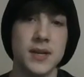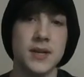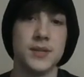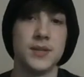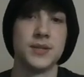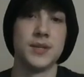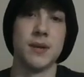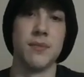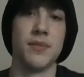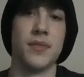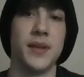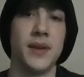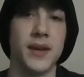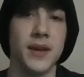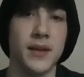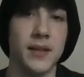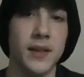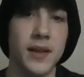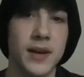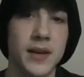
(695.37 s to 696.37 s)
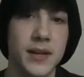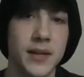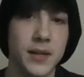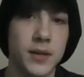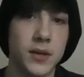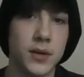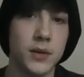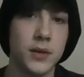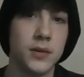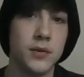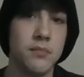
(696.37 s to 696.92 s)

something like